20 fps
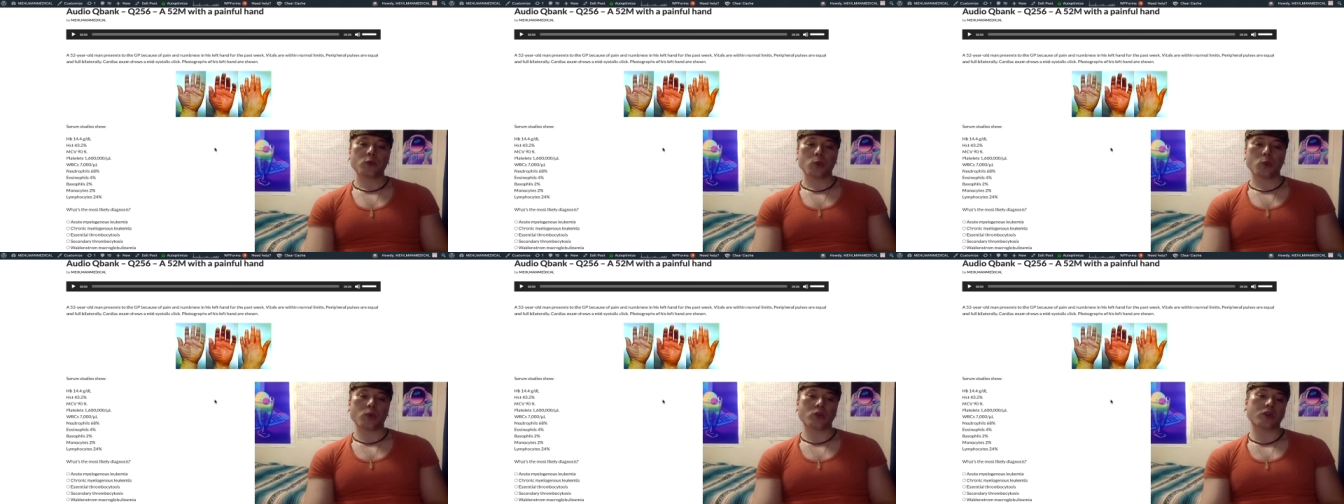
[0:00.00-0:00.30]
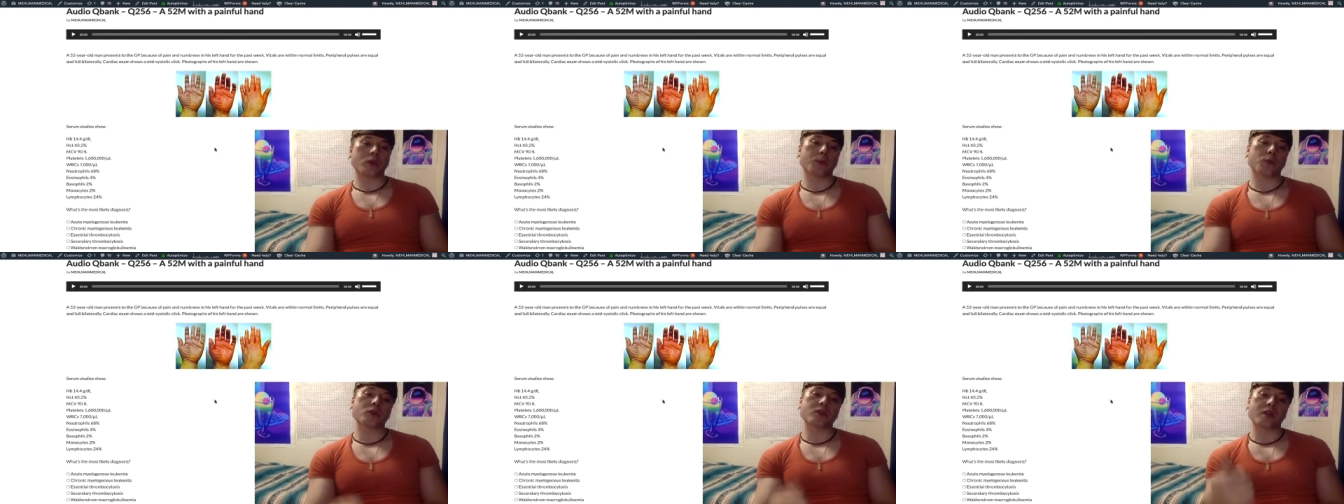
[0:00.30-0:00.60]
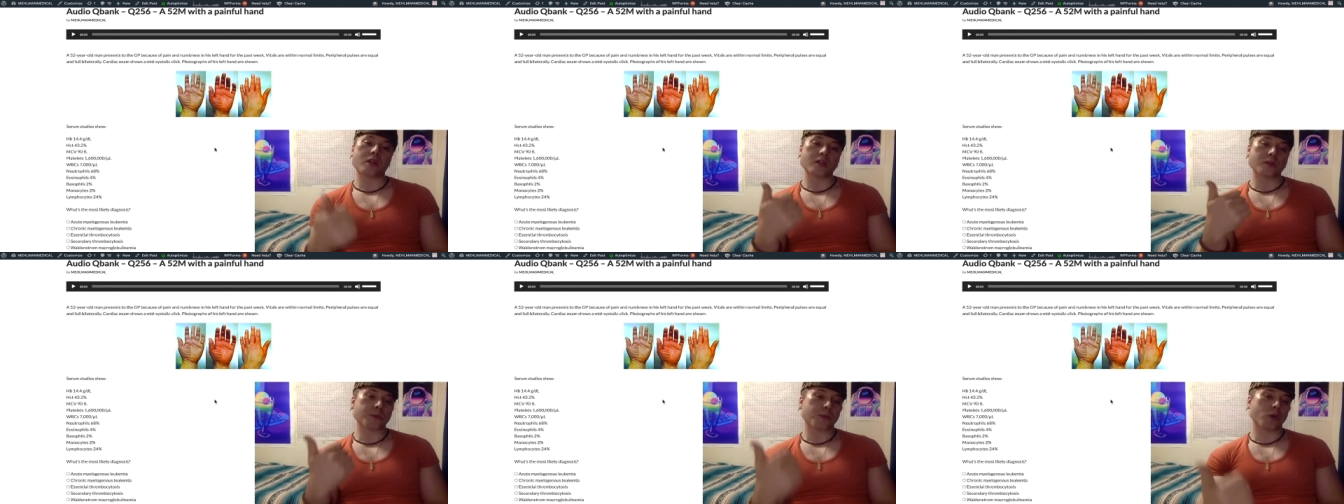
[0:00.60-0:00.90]
which can
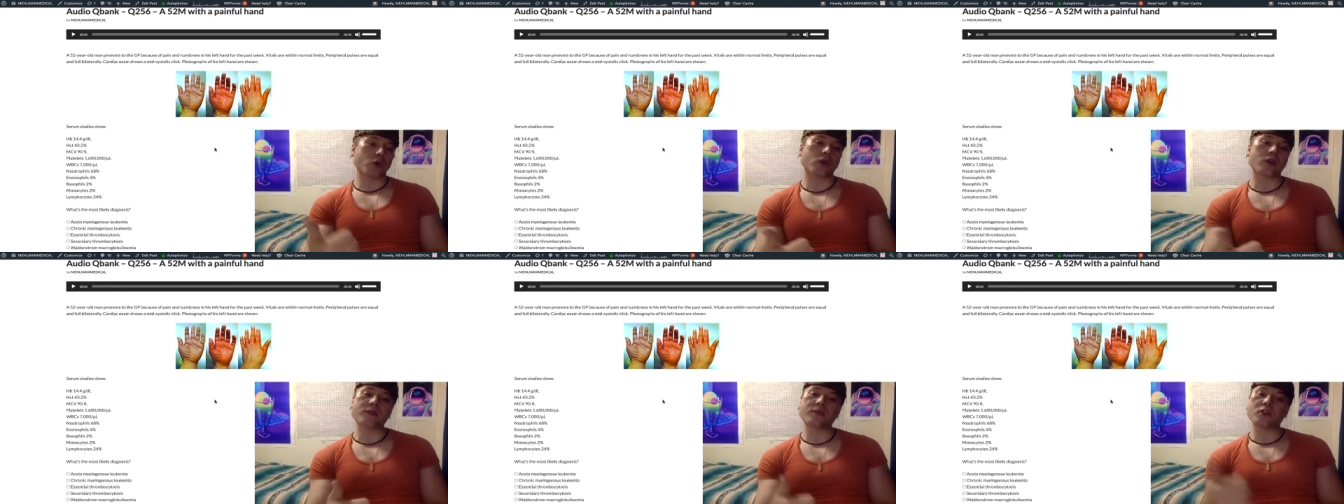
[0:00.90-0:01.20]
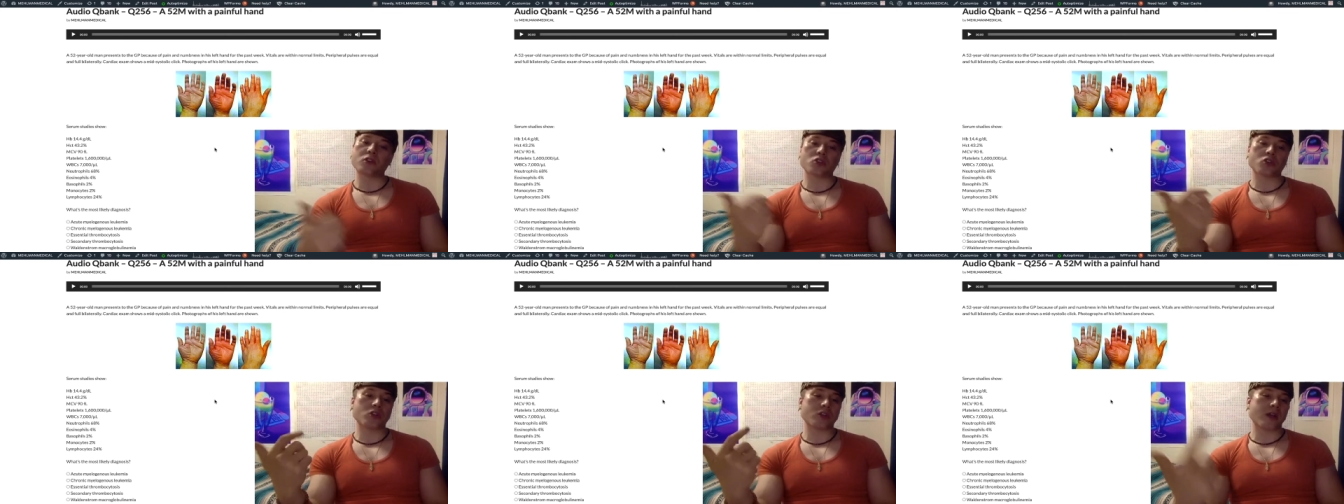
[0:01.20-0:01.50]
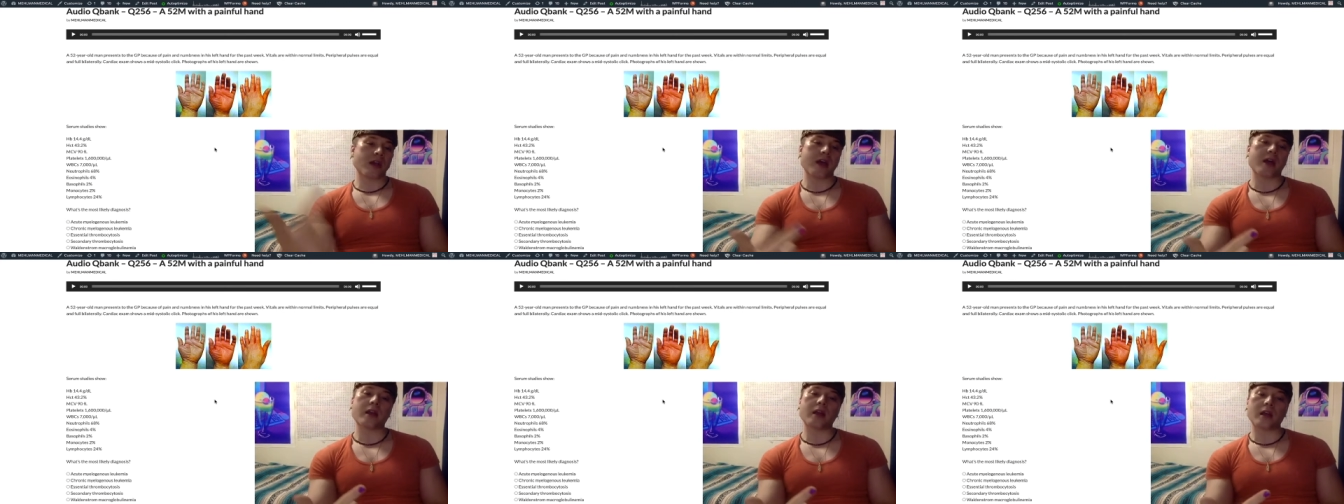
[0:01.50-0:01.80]
present as blurry vision,
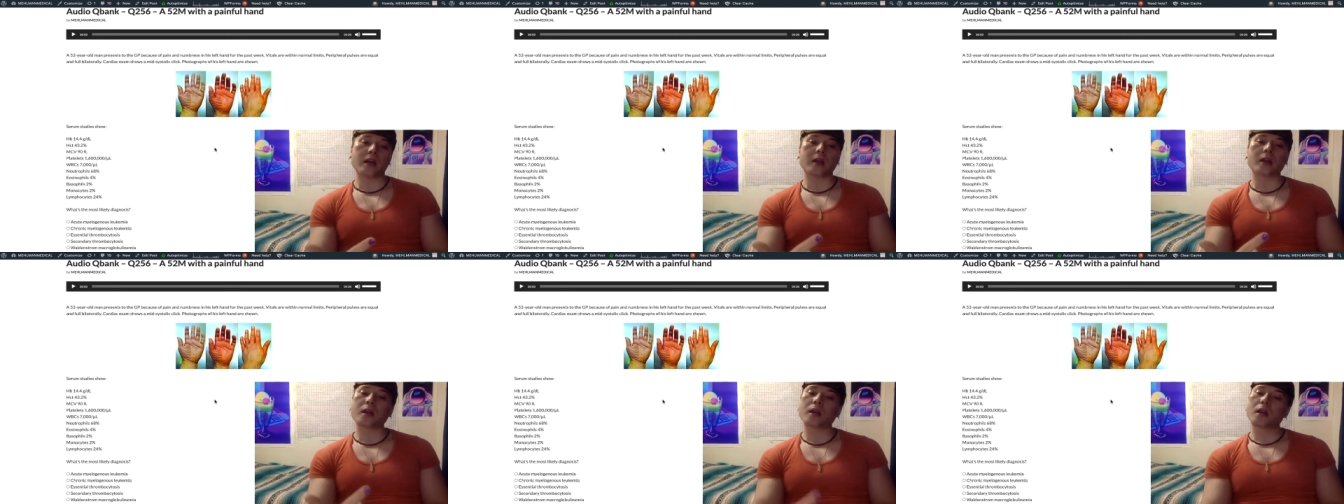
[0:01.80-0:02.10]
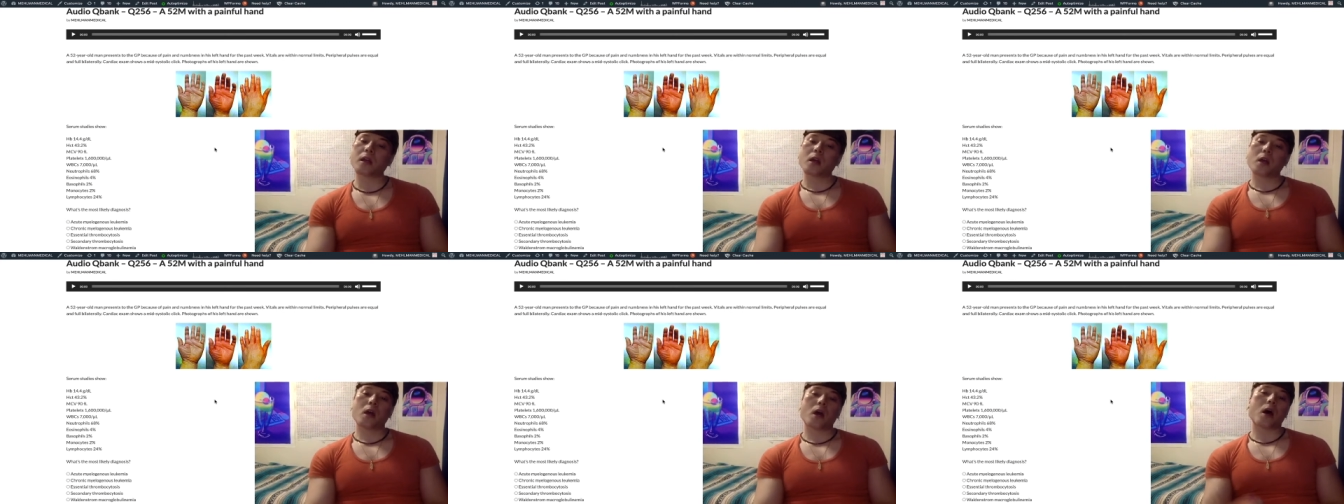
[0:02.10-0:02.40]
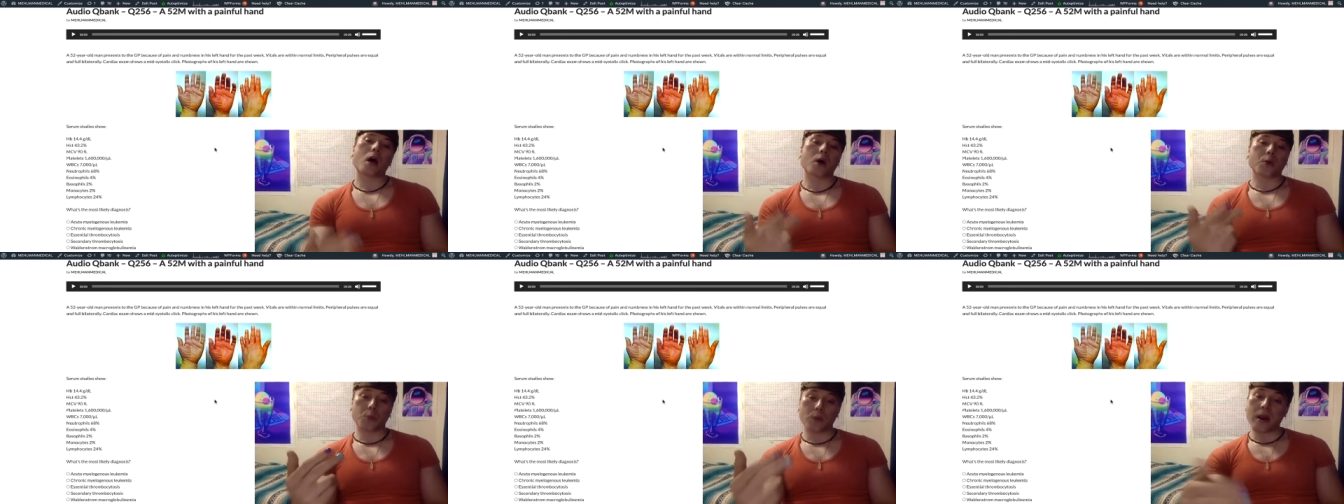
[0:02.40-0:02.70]
headache,
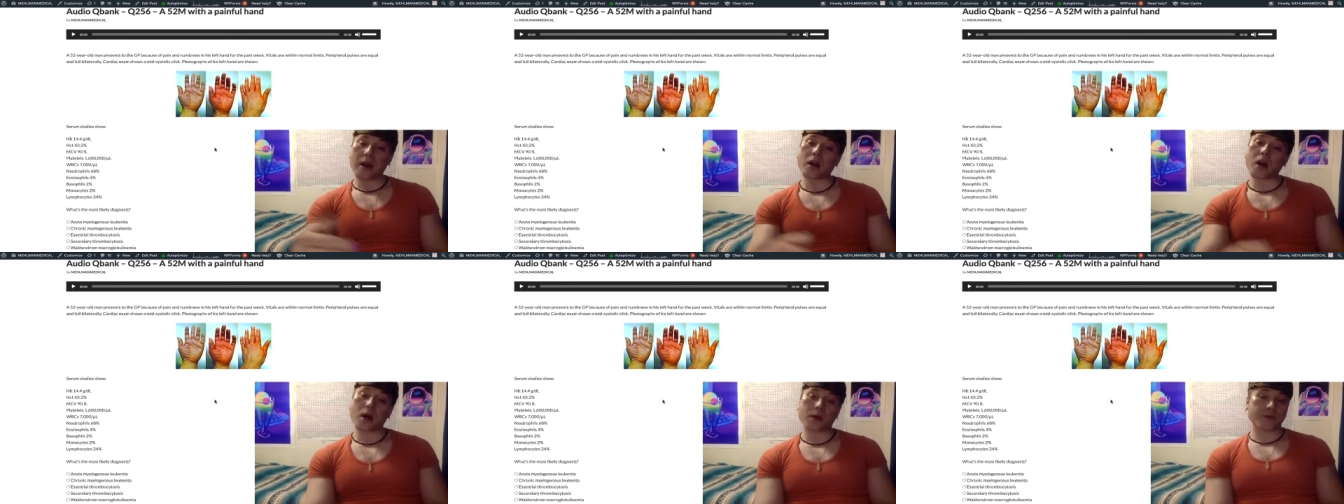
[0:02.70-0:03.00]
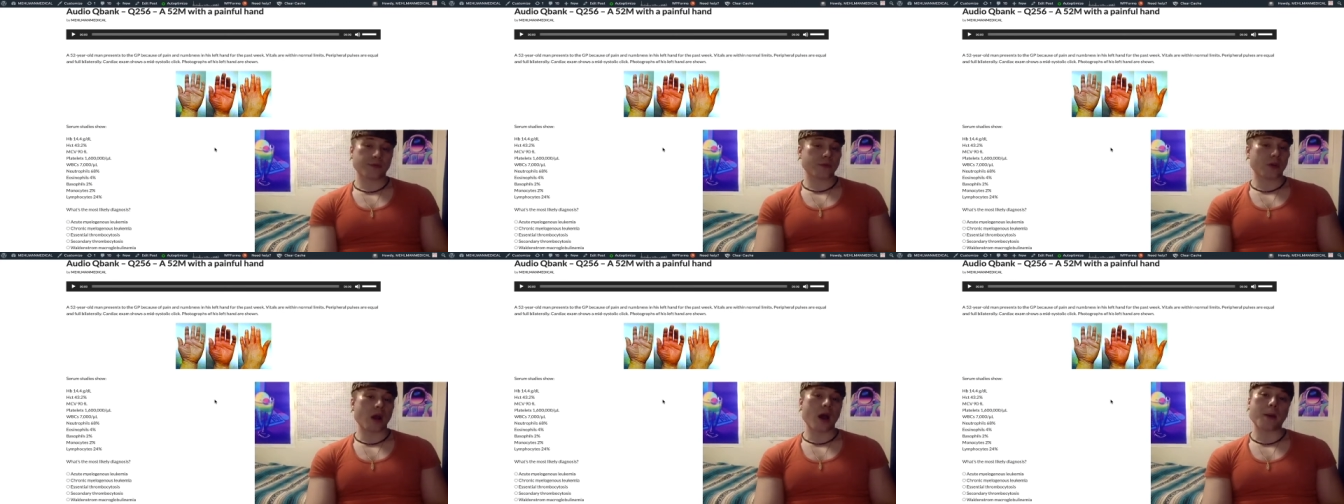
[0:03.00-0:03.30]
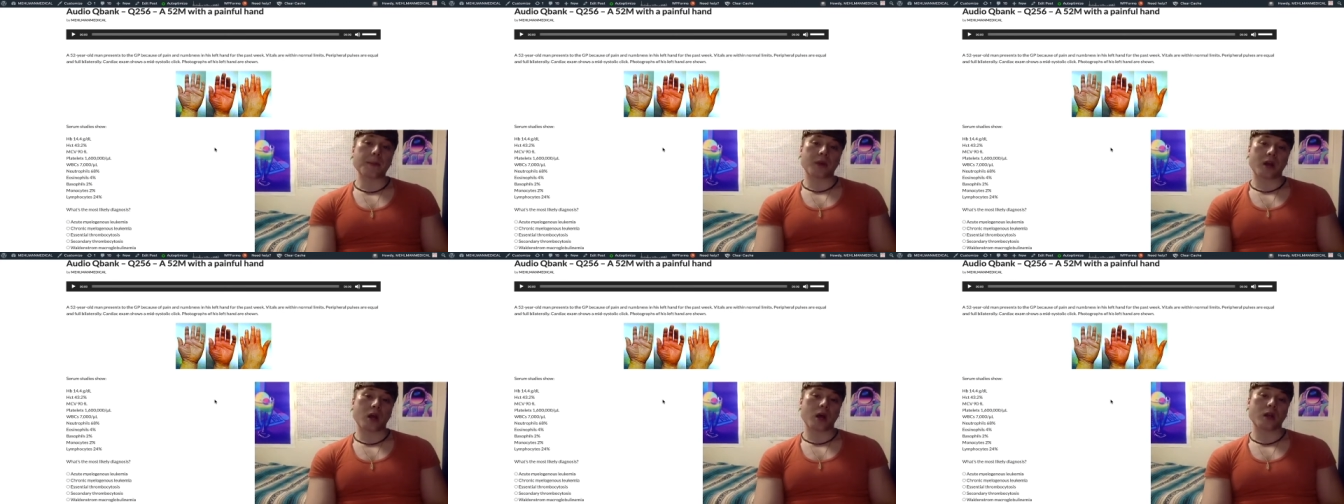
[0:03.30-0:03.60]
uh, Raynaud
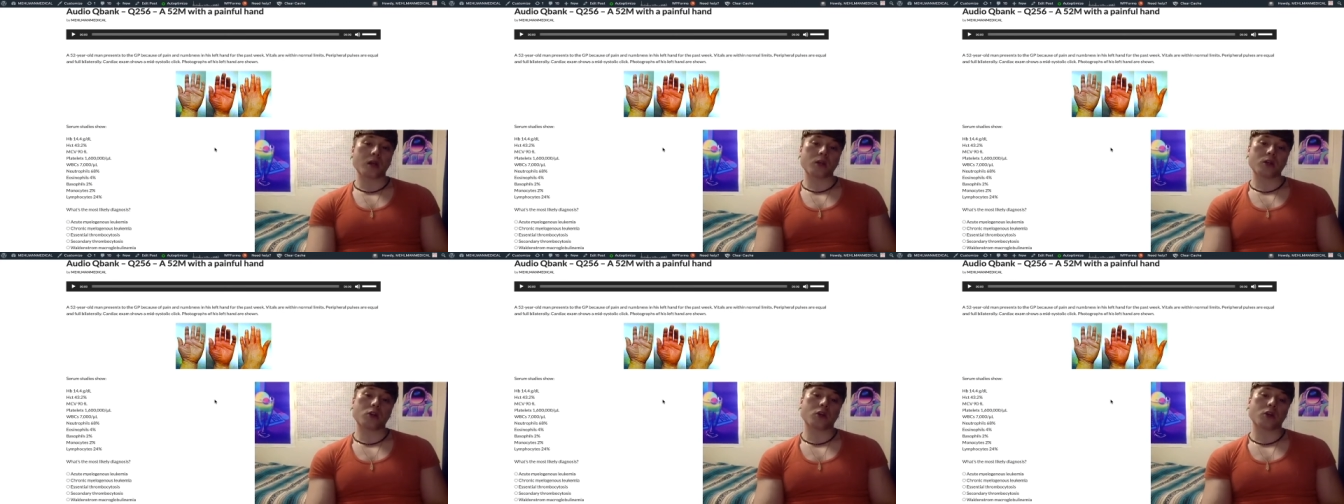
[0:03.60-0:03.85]
phenomenon.